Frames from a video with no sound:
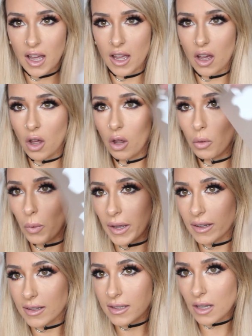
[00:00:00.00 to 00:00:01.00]
I
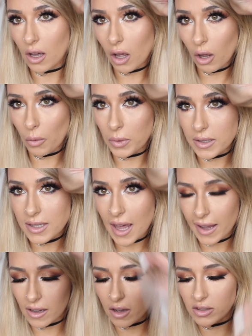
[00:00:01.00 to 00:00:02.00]
always, always
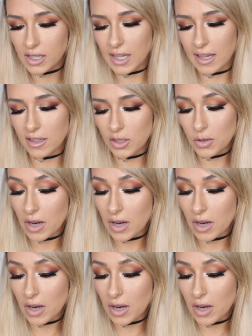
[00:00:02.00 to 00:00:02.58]
hang on to these.